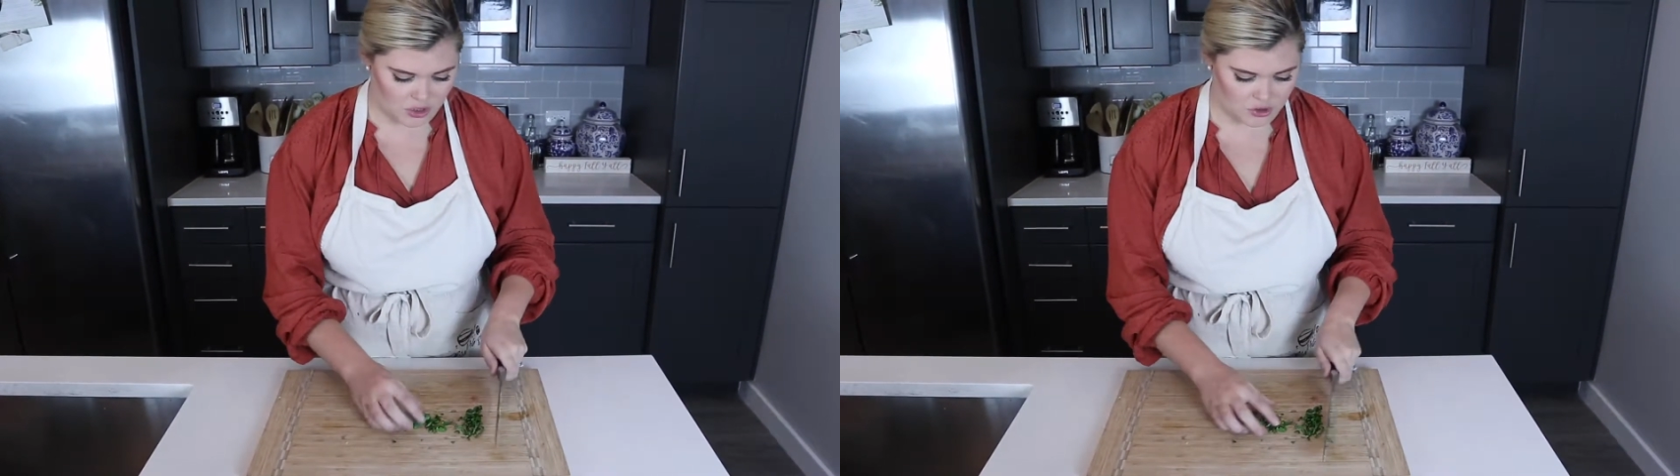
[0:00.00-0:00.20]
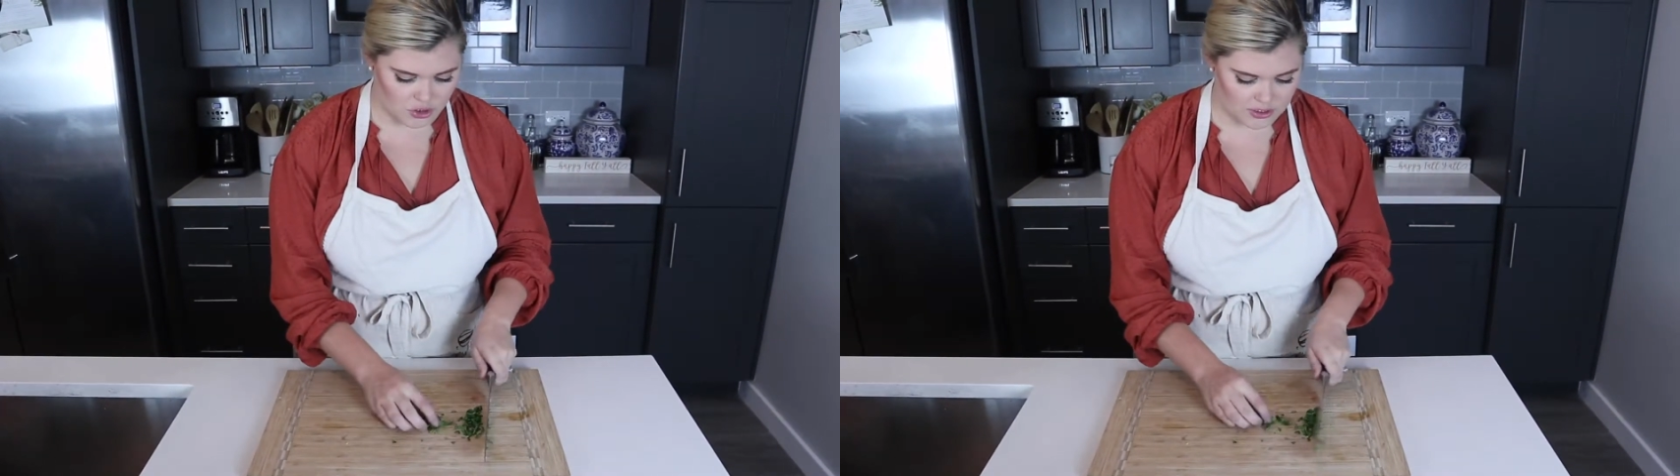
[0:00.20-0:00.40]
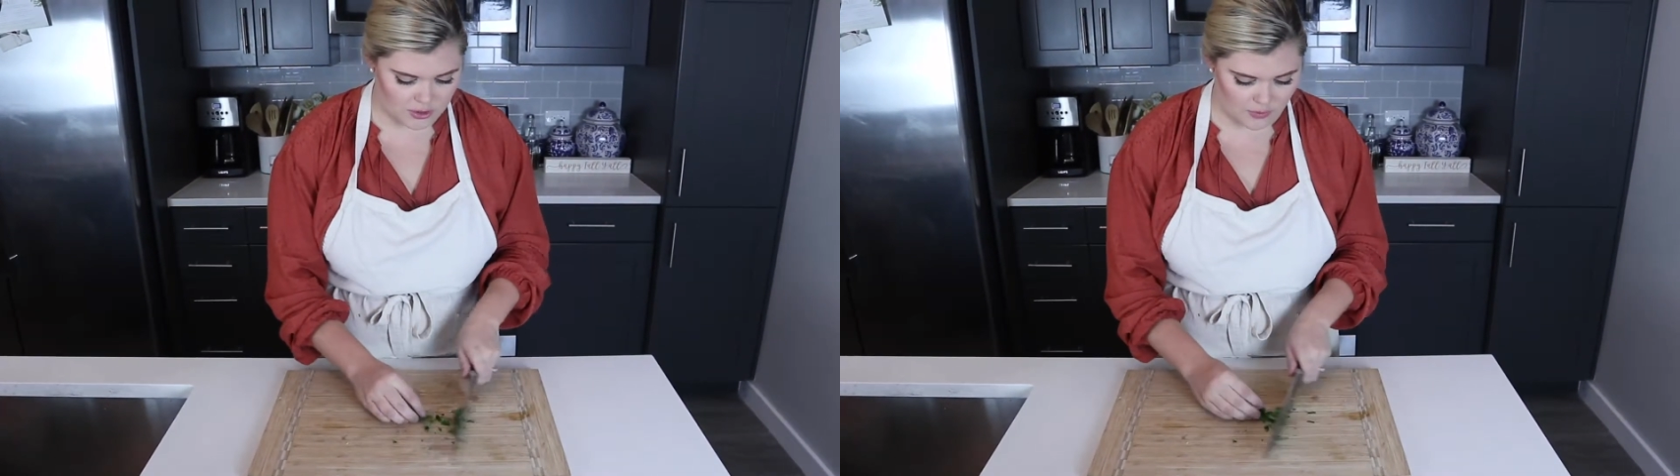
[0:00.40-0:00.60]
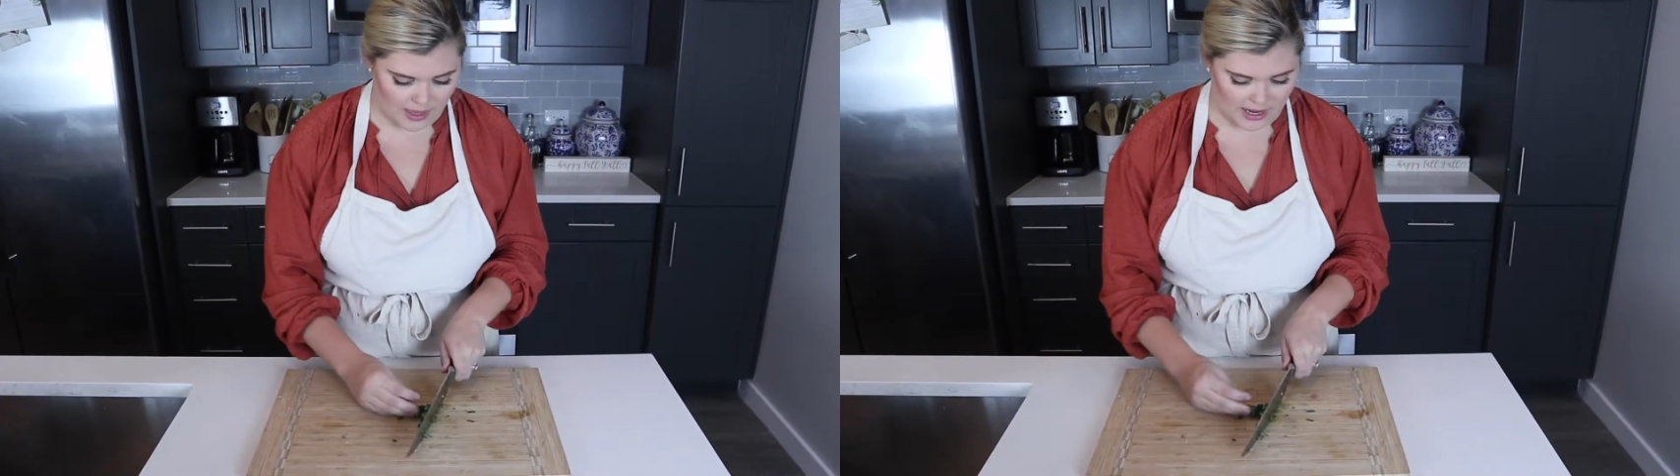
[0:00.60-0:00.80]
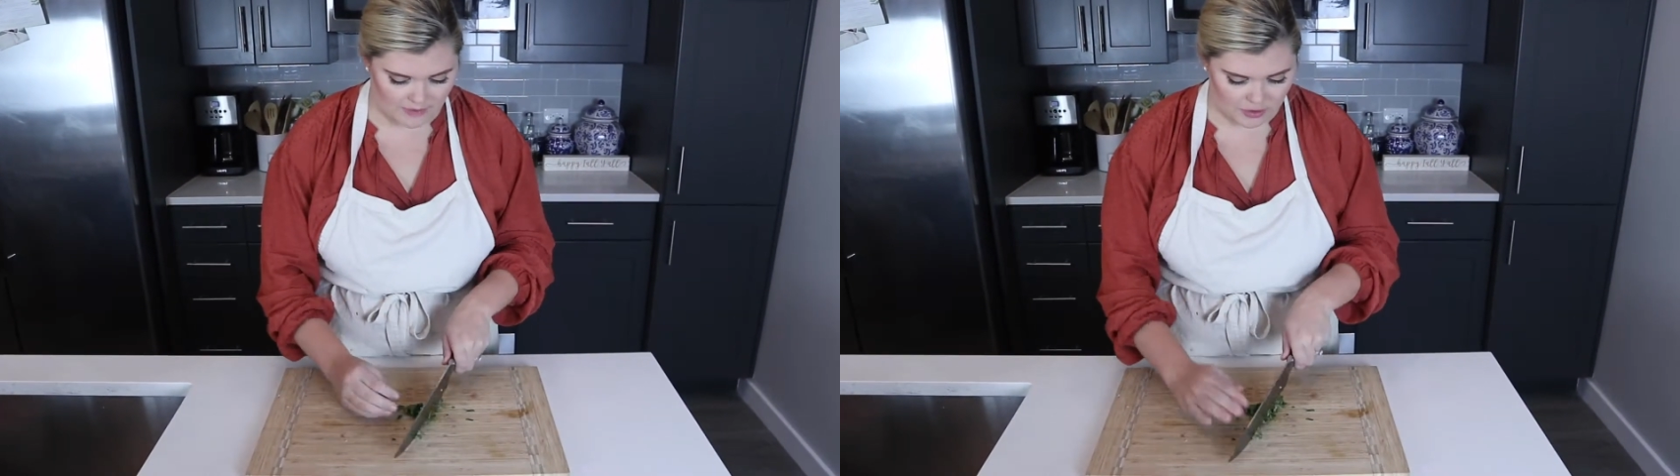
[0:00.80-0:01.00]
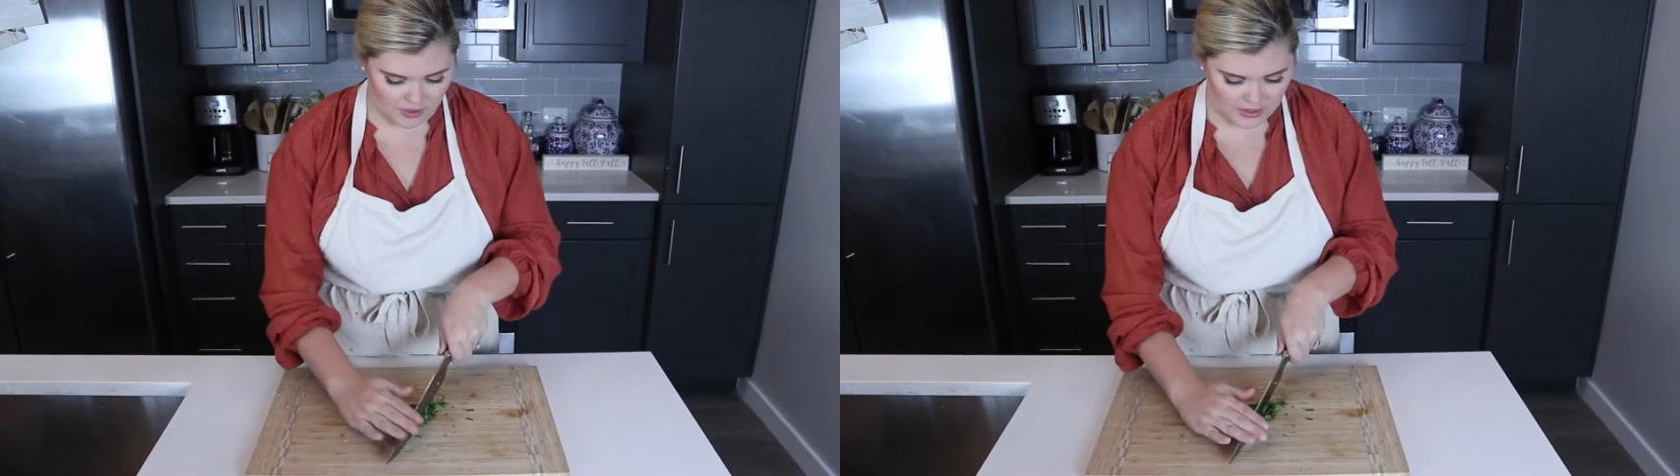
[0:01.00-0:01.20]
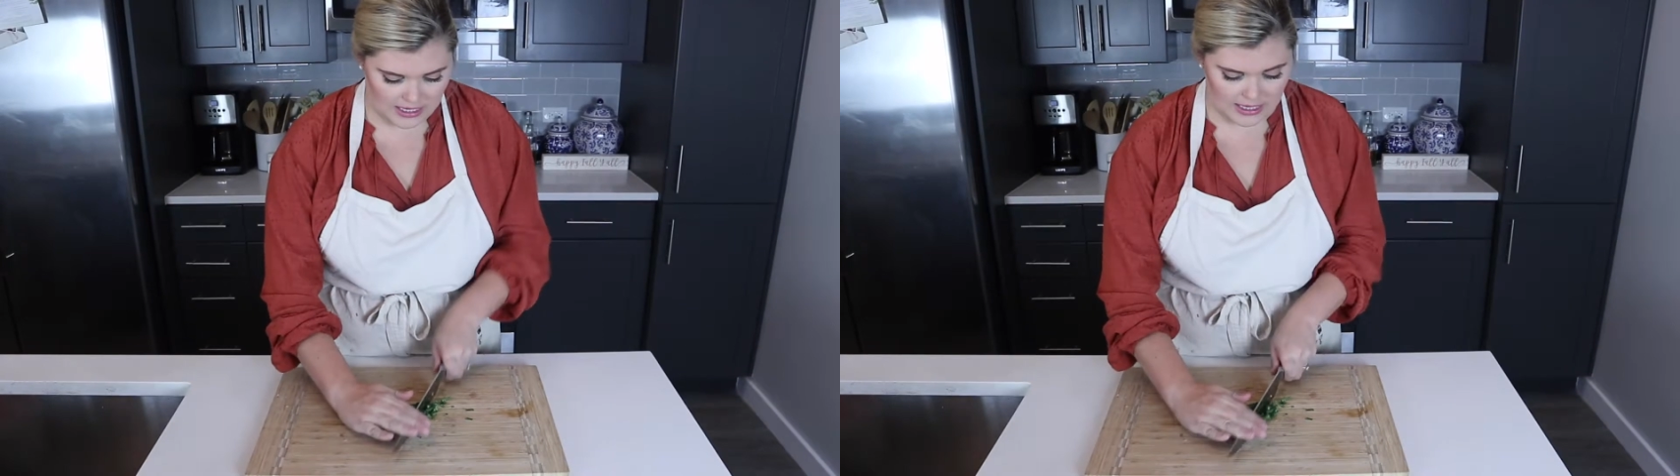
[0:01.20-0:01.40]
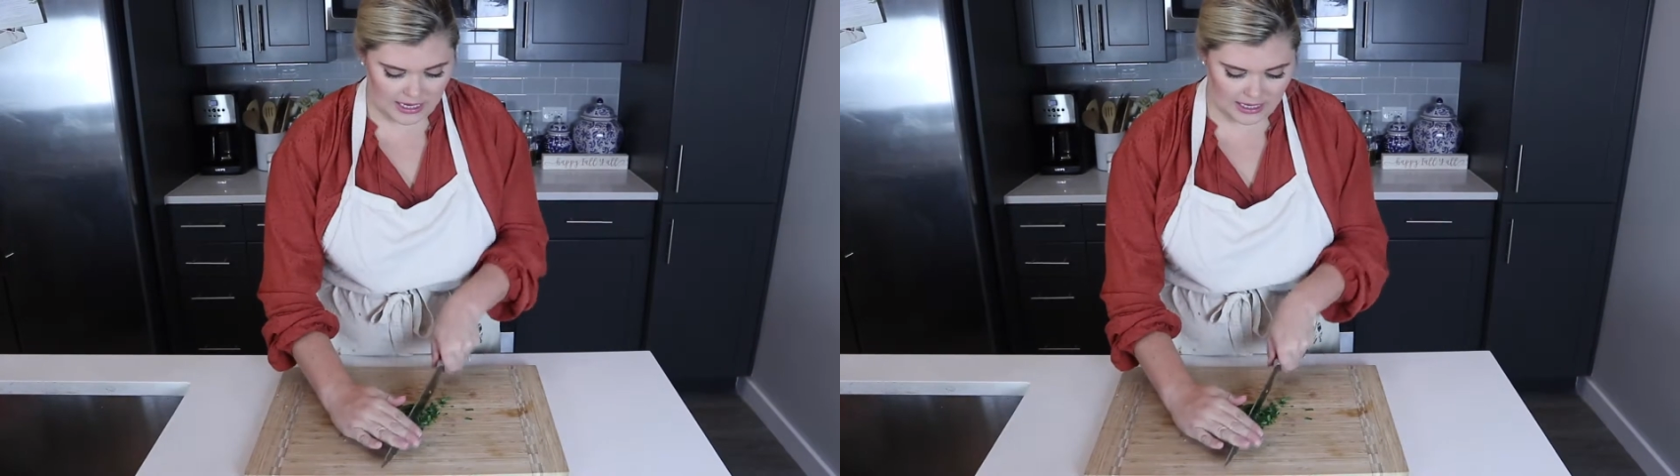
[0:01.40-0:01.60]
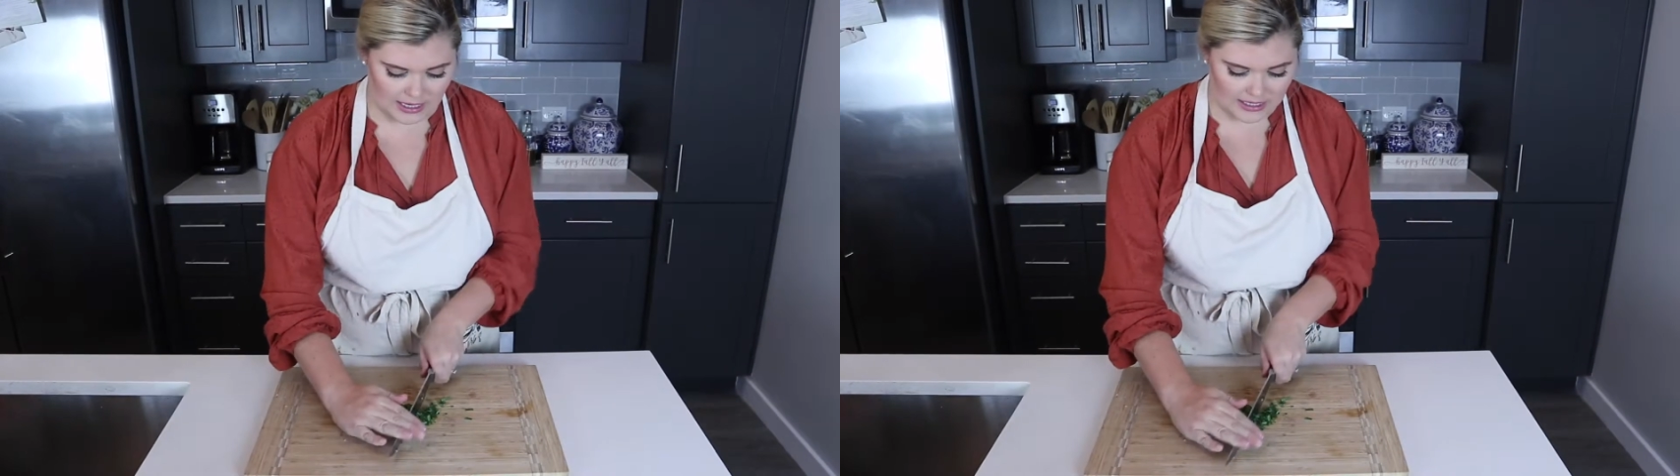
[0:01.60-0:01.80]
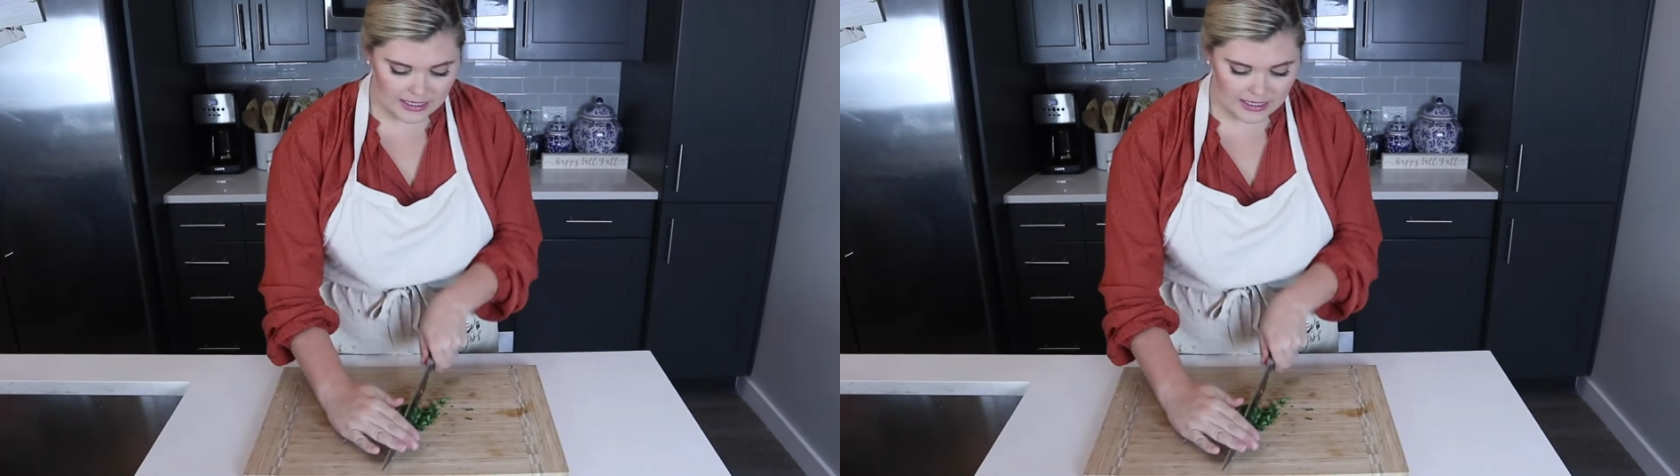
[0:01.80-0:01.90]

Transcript: just so that everything can